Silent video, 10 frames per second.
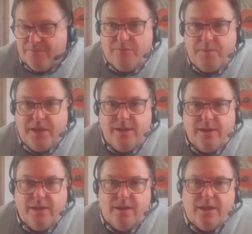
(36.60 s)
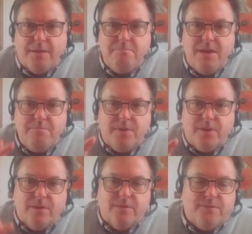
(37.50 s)
been a member
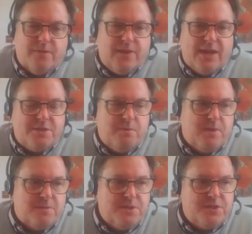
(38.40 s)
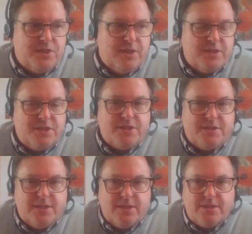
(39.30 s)
of Canterbury Baptist Church
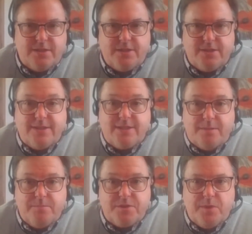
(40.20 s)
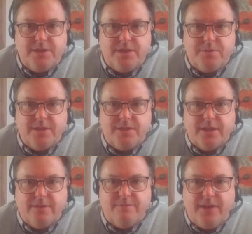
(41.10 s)
since December
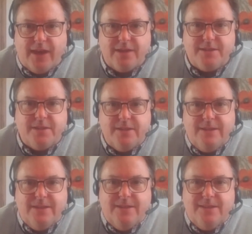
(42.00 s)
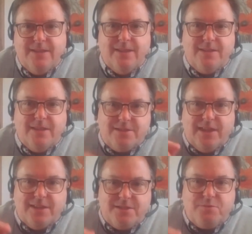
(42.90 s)
2020. In fact,
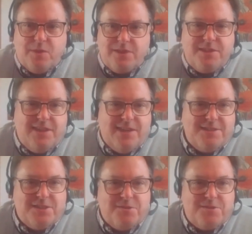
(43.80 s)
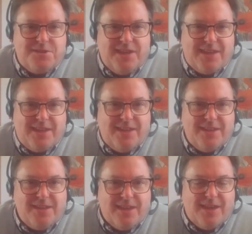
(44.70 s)
it's 20 years ago today
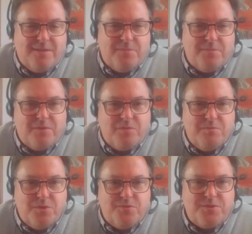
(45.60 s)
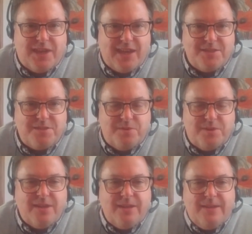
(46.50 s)
that we moved to Canterbury.